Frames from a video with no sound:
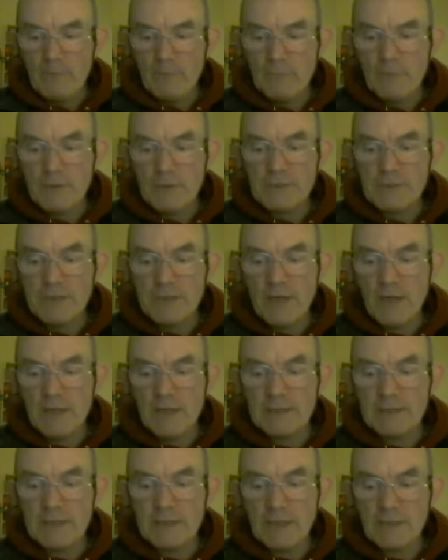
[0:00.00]
Verse
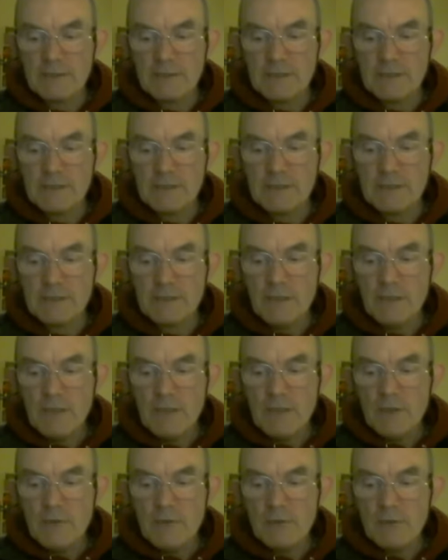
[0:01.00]
9 tells us
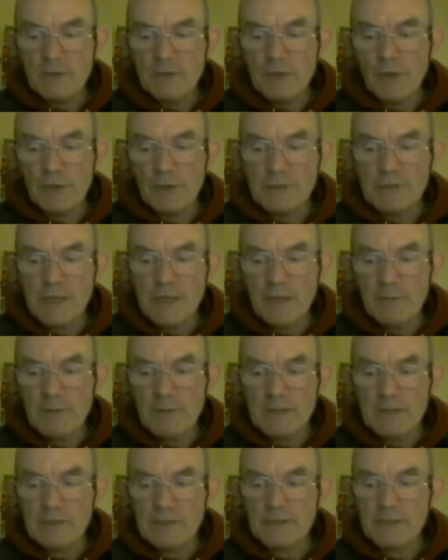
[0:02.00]
that God's
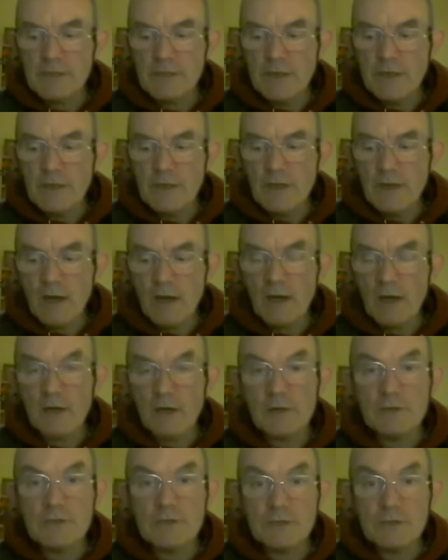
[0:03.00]
enemies
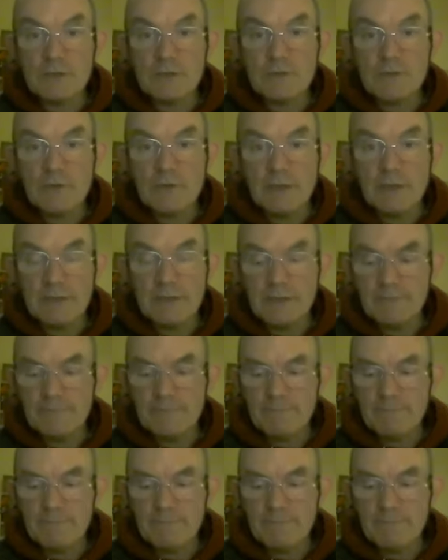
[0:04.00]
are destroyed.